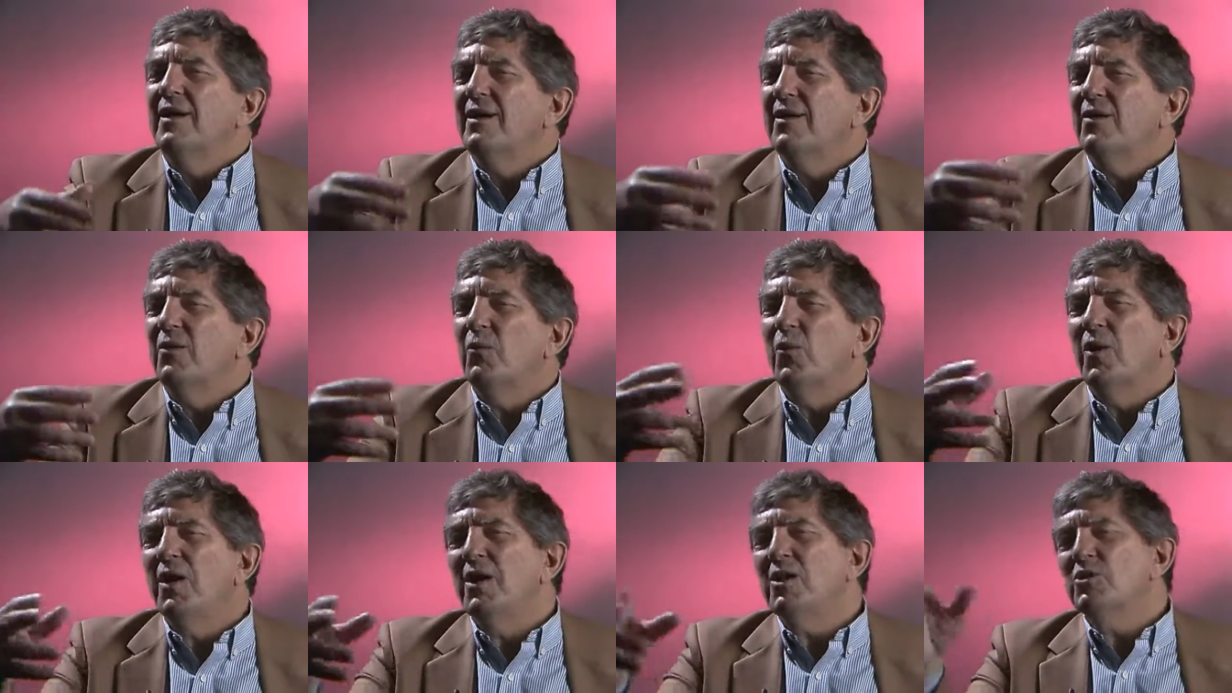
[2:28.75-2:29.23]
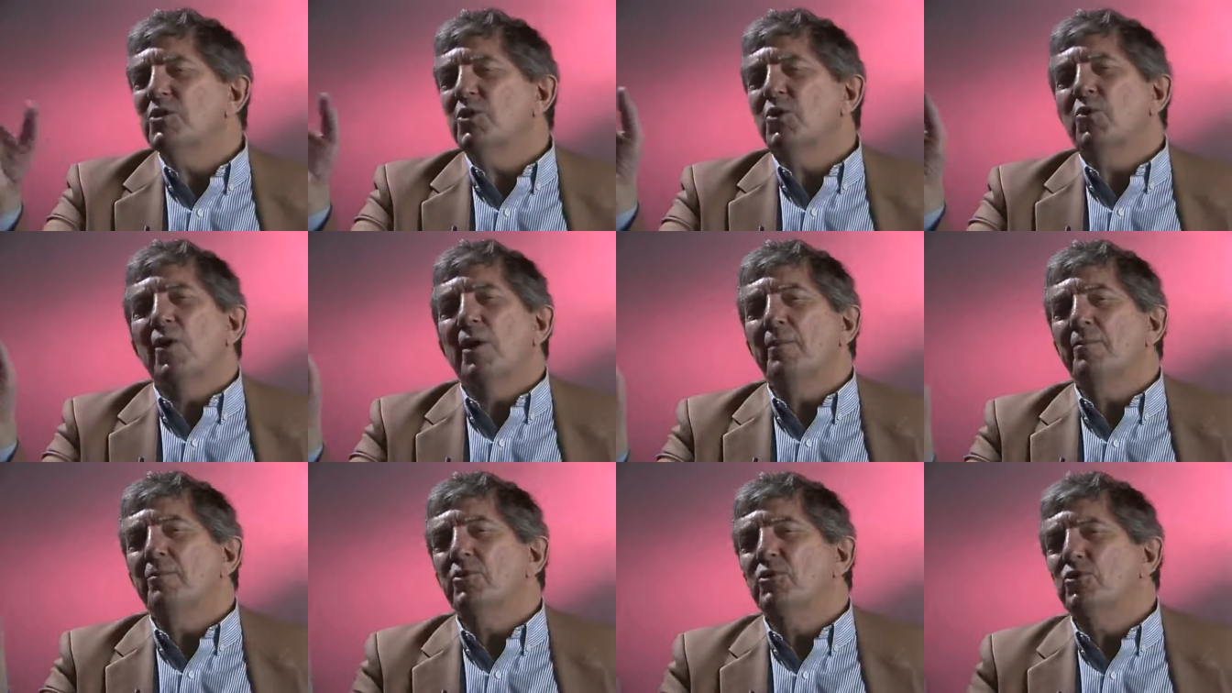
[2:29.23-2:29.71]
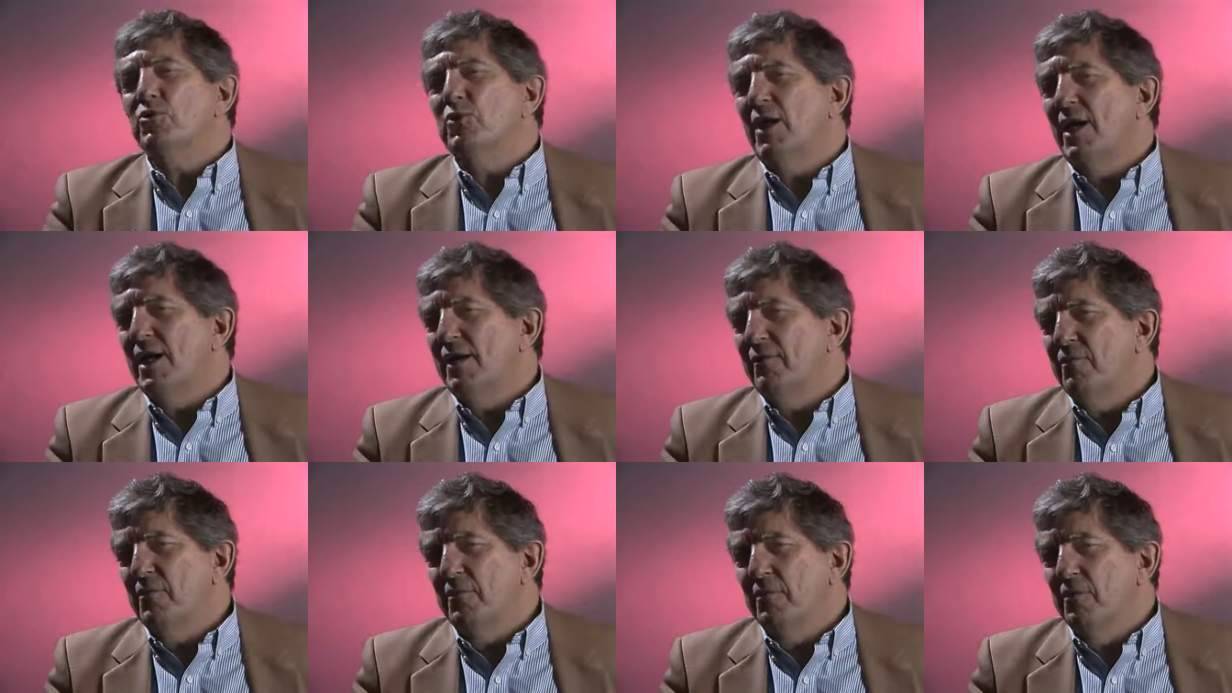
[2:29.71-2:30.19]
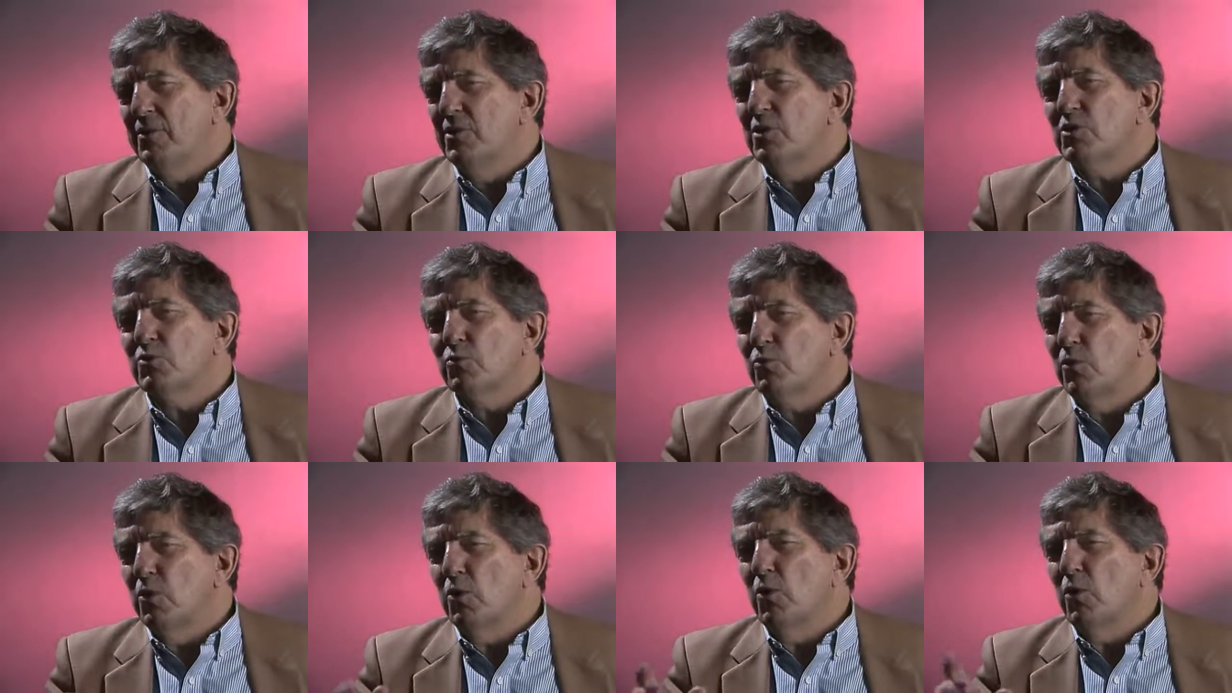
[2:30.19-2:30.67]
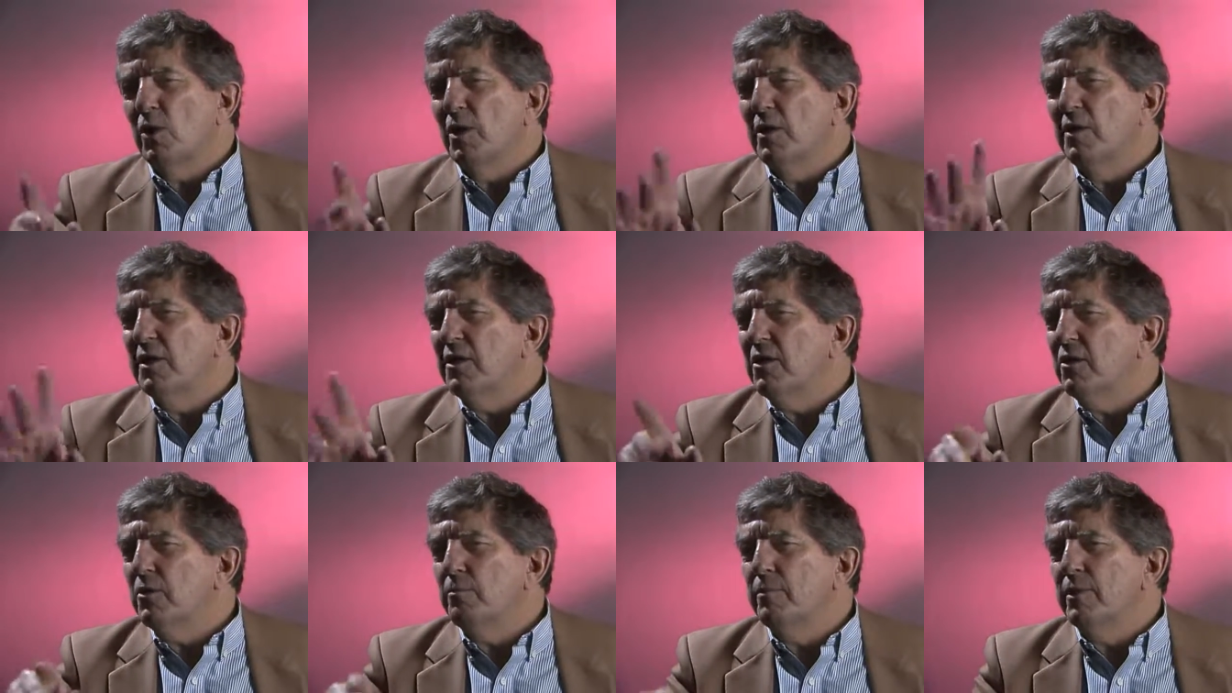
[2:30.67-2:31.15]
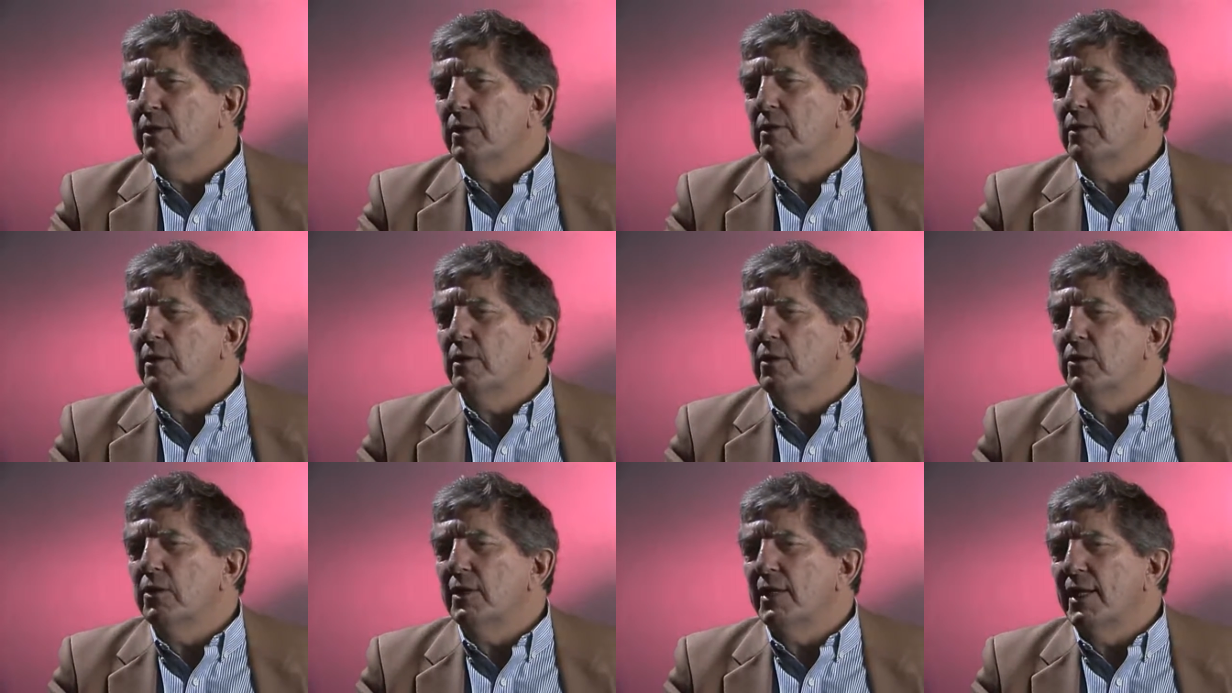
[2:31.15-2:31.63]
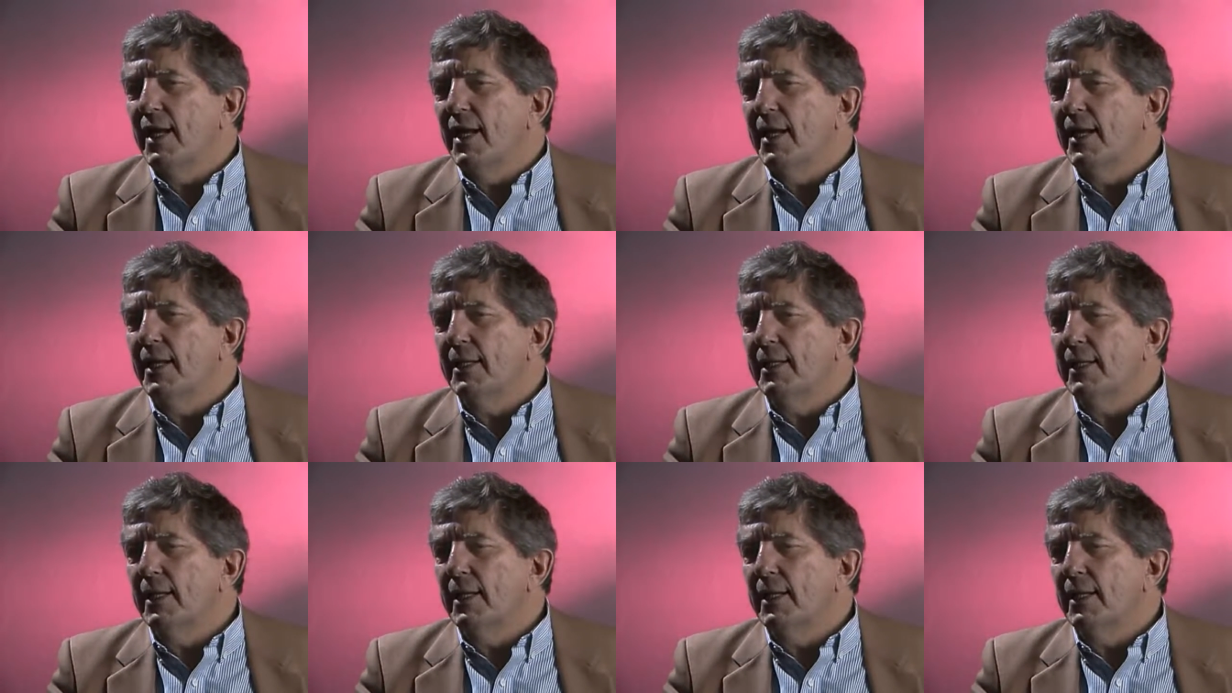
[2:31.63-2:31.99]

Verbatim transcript: why don't you go up and try for this role? I think you'd be good at it.